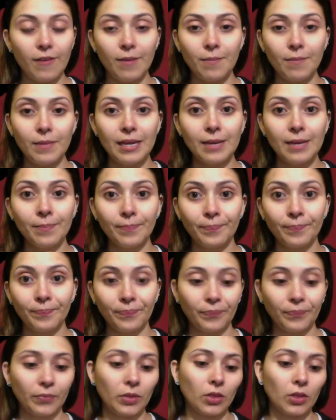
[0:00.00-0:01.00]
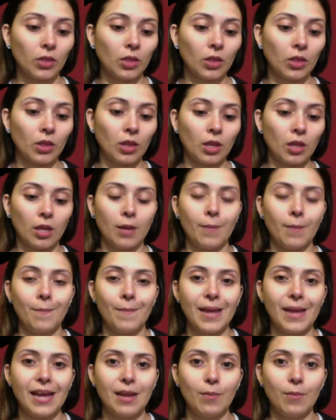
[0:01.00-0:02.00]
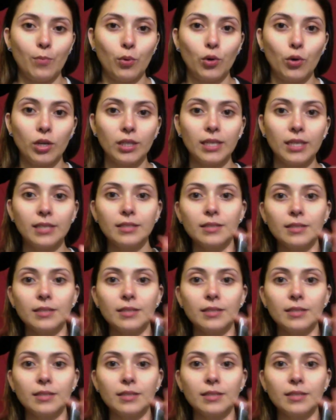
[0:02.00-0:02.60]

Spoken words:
Me Matte and Poreless.